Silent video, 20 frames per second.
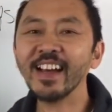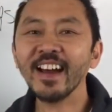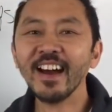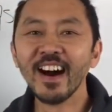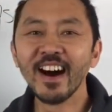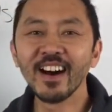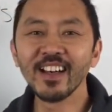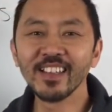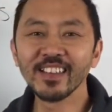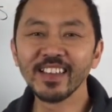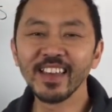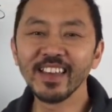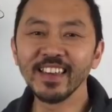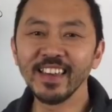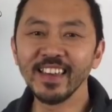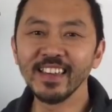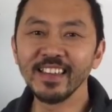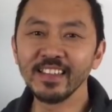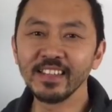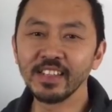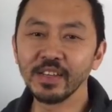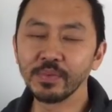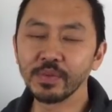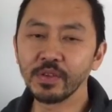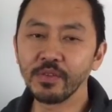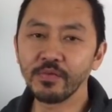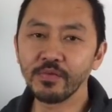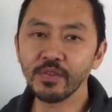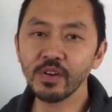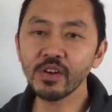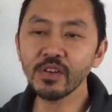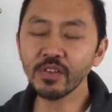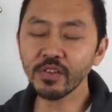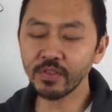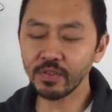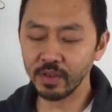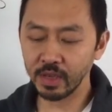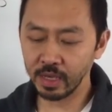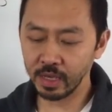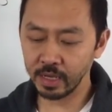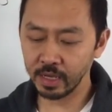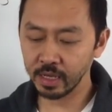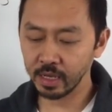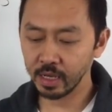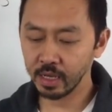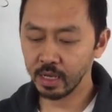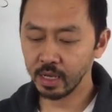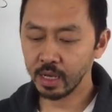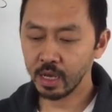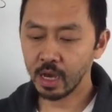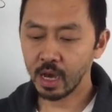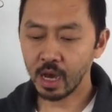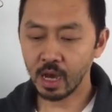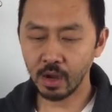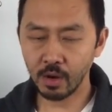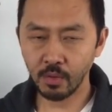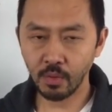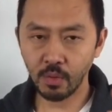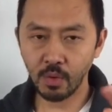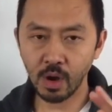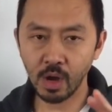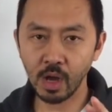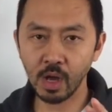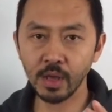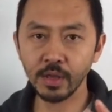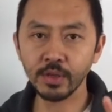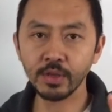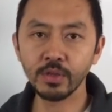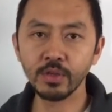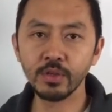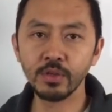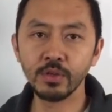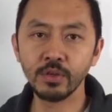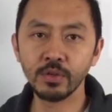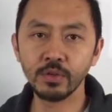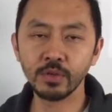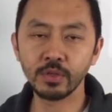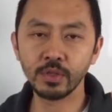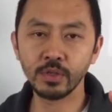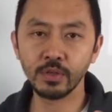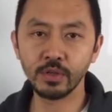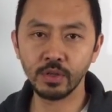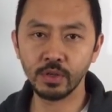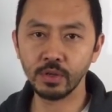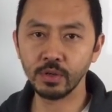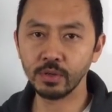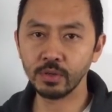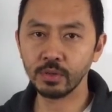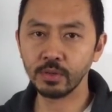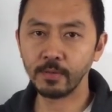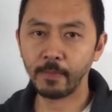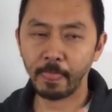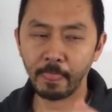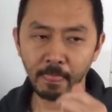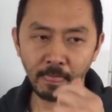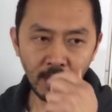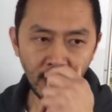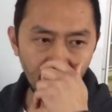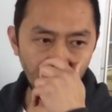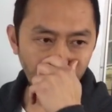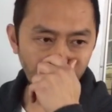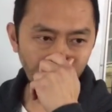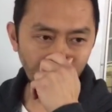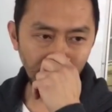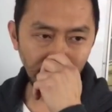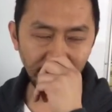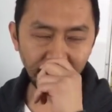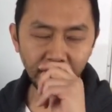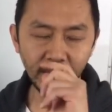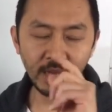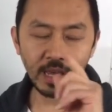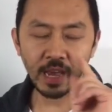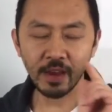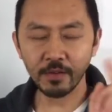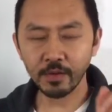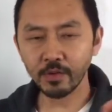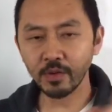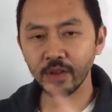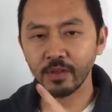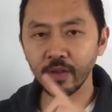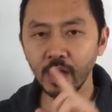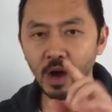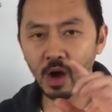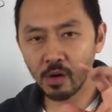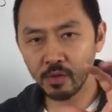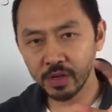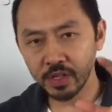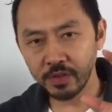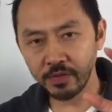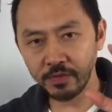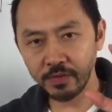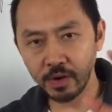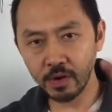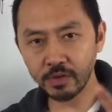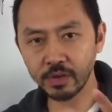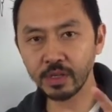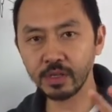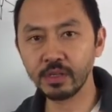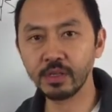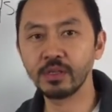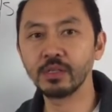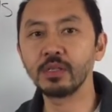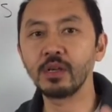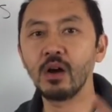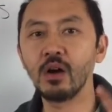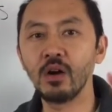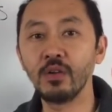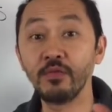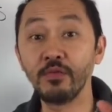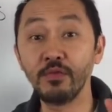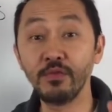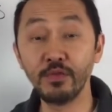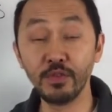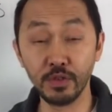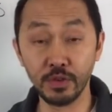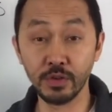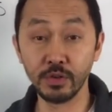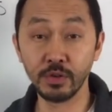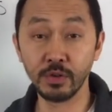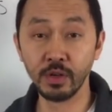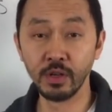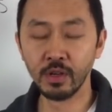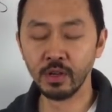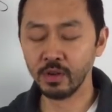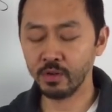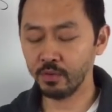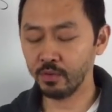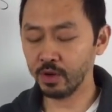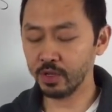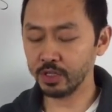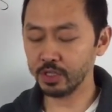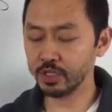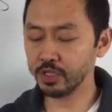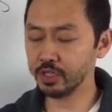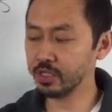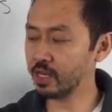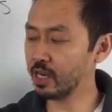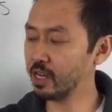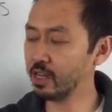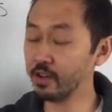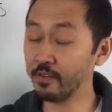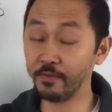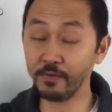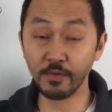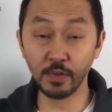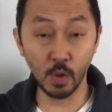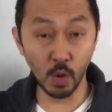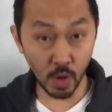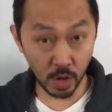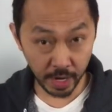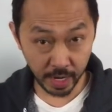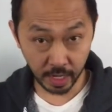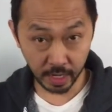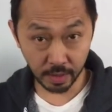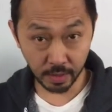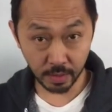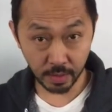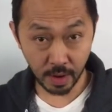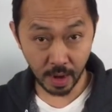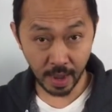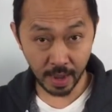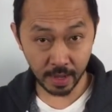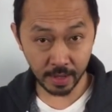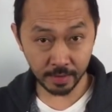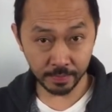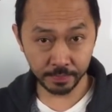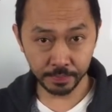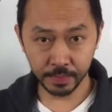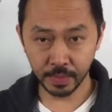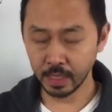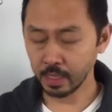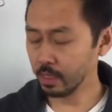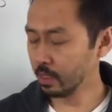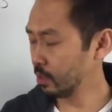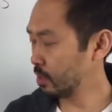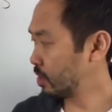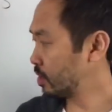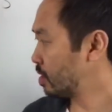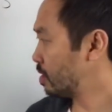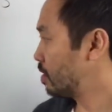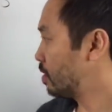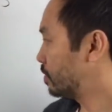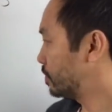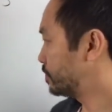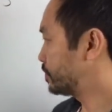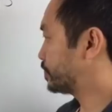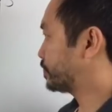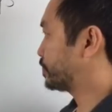holiday eating tips. The first thing I want you to do, um, everyone always focuses on food. What should I avoid, right? So,